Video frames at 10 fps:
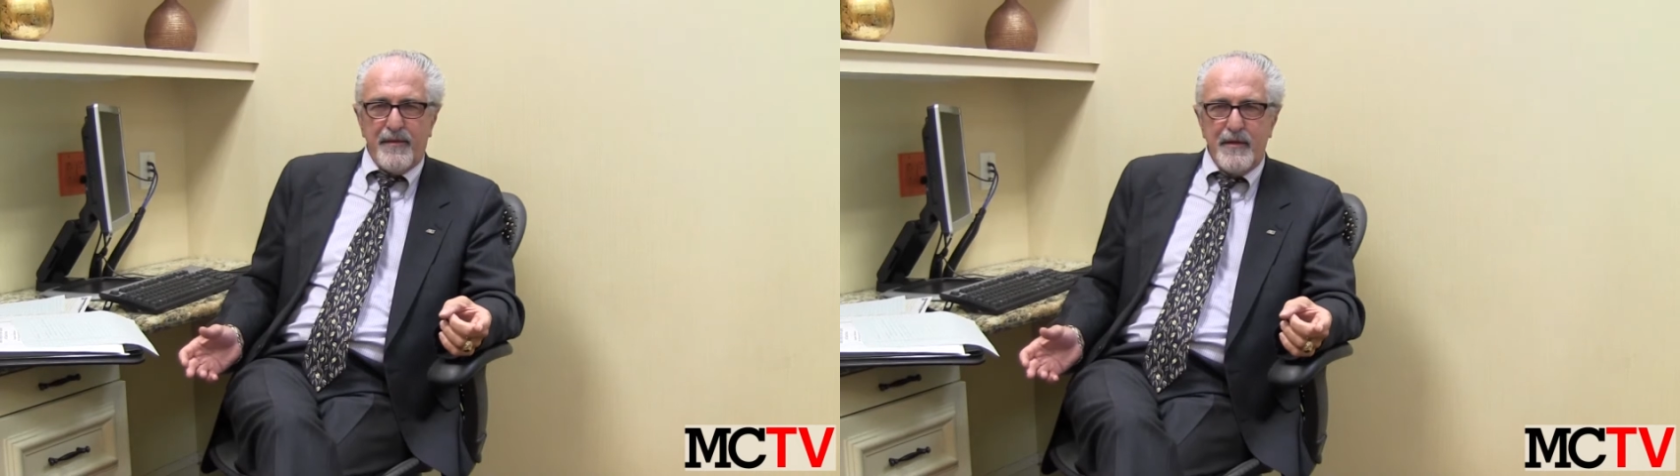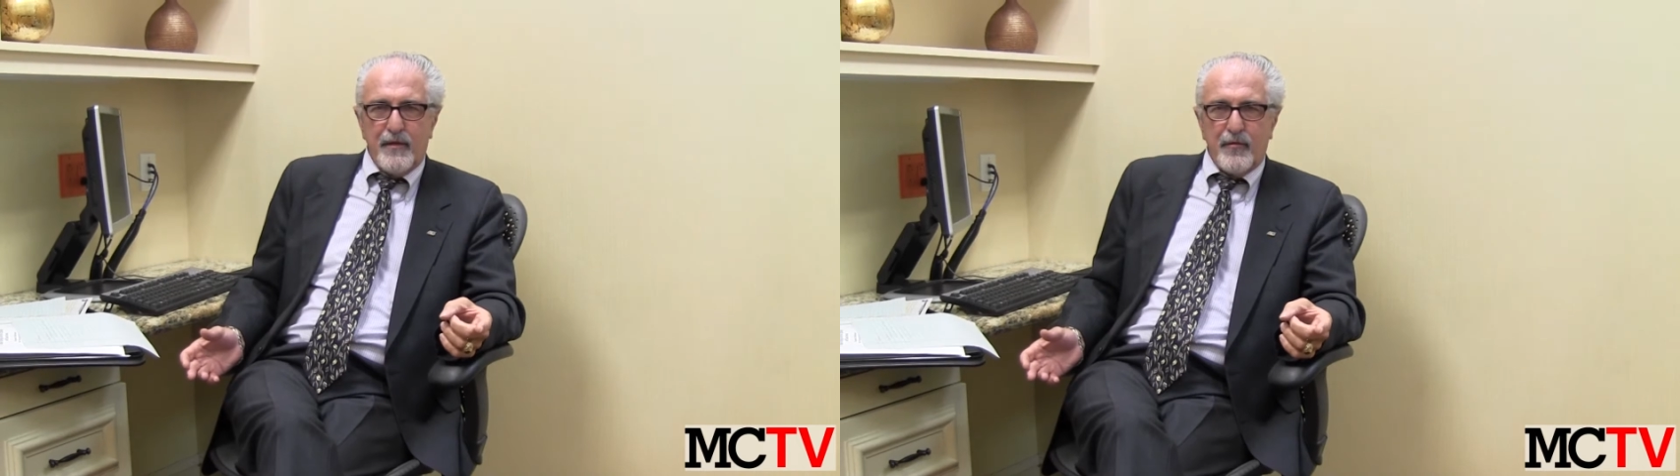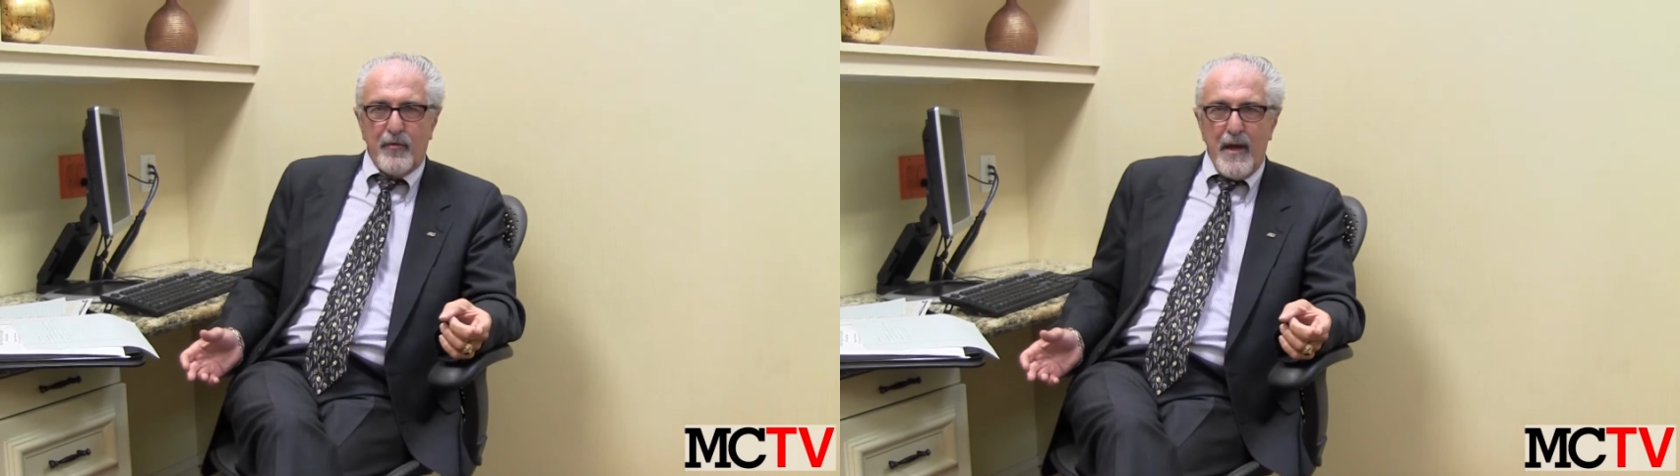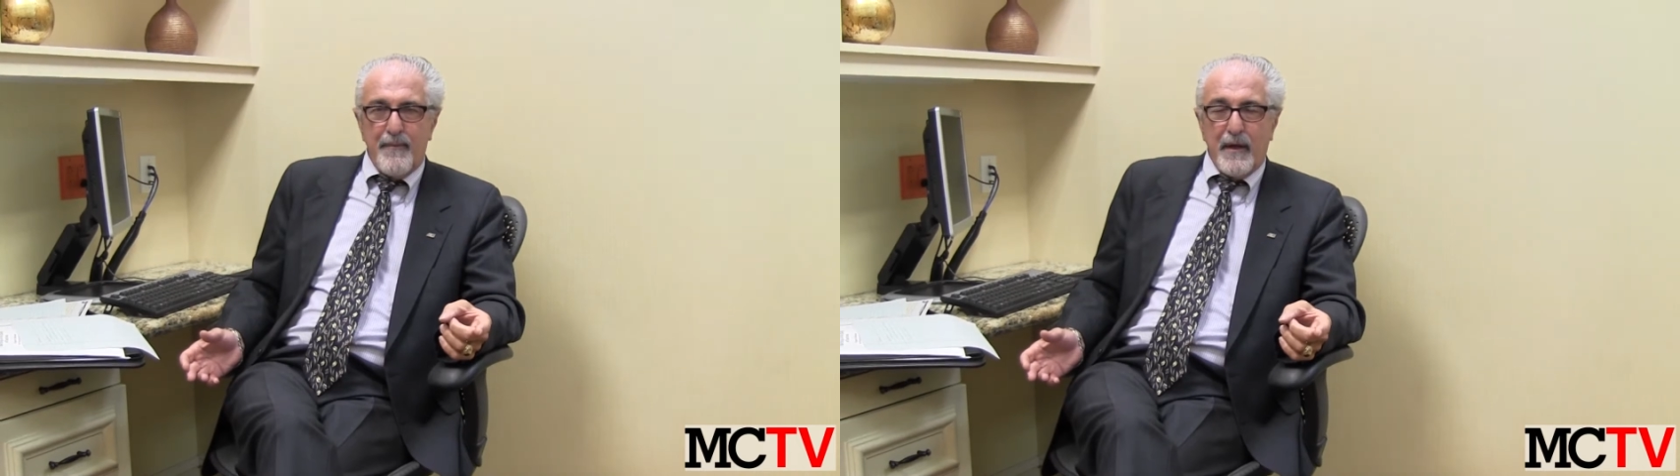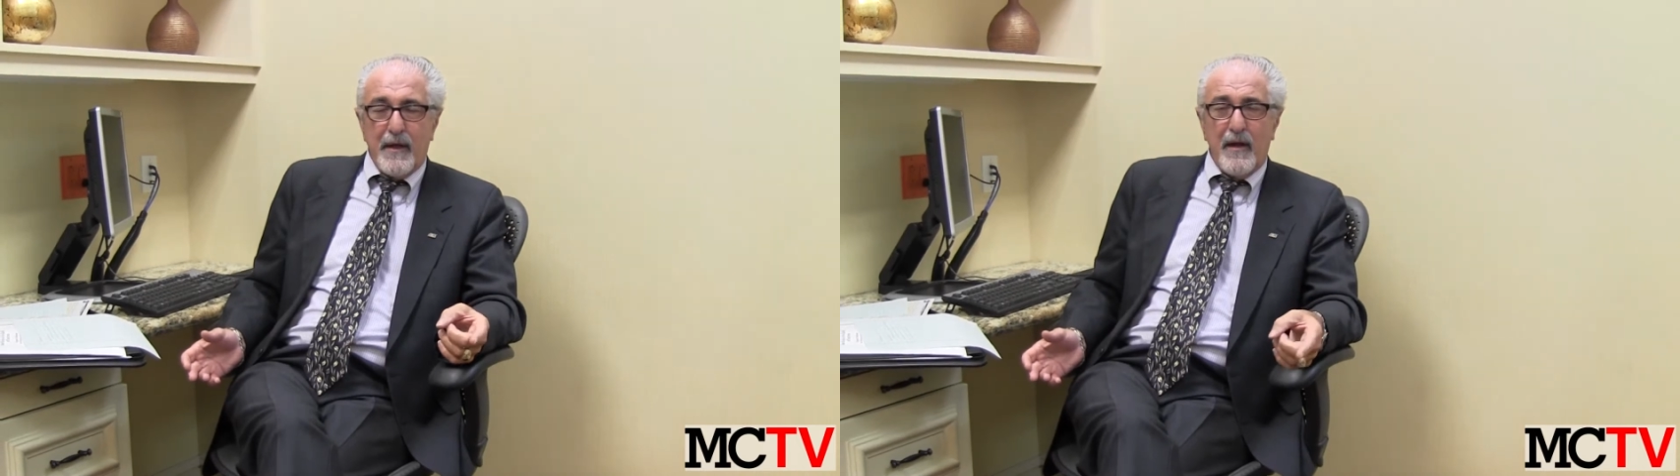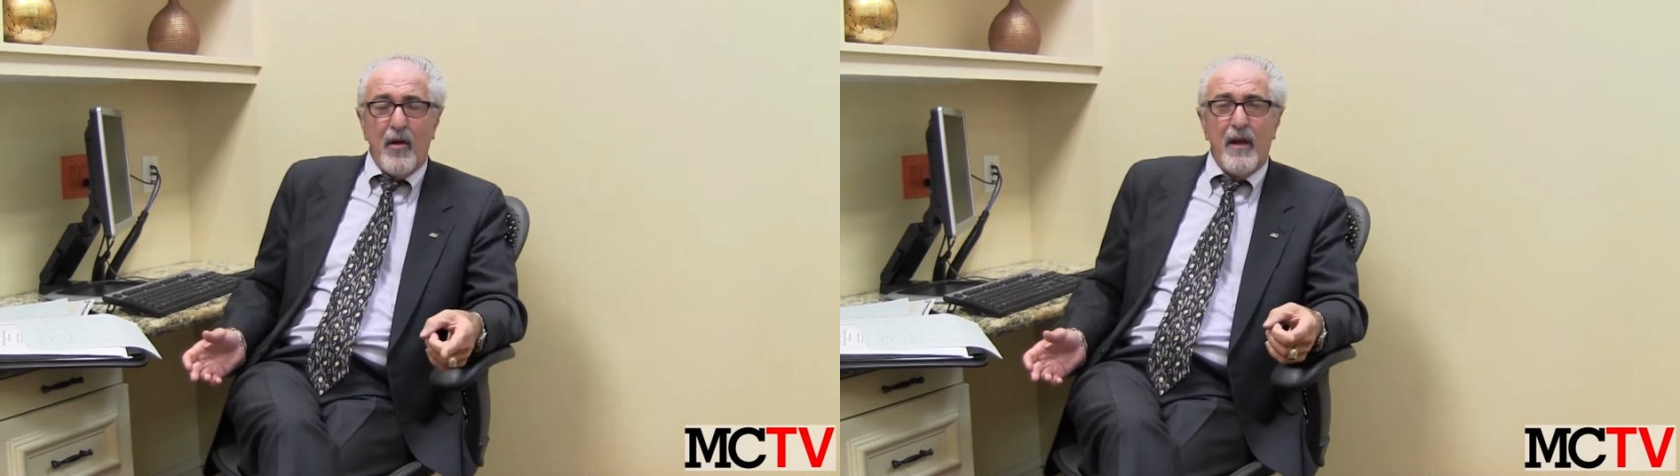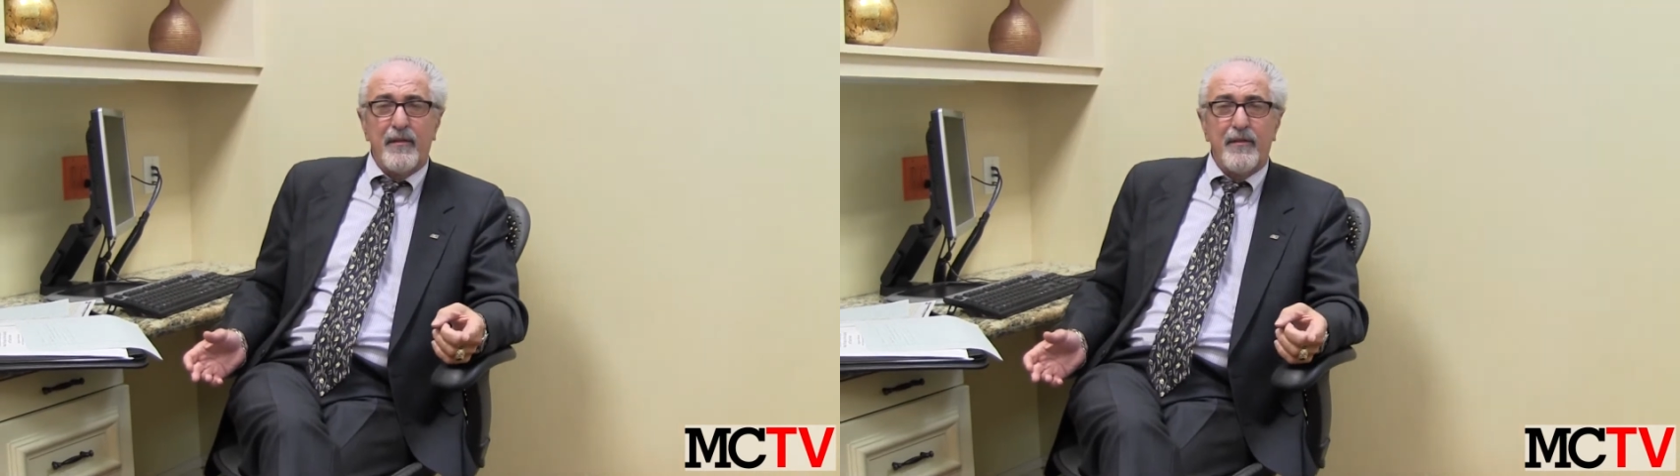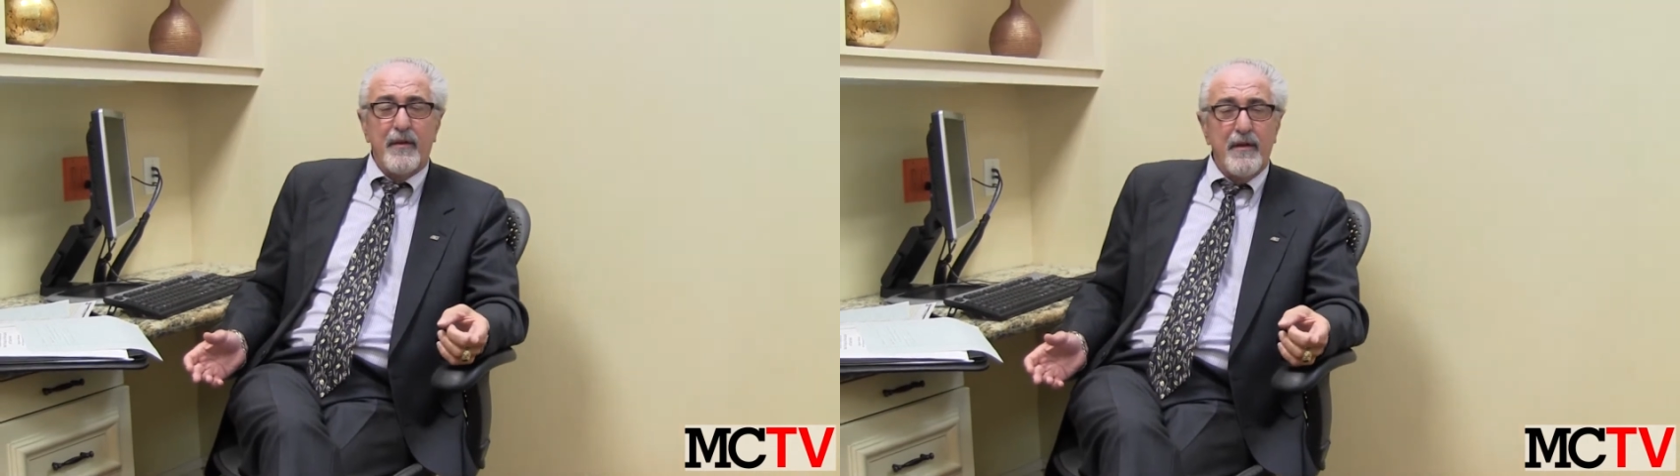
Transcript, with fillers: steel scrap that can cause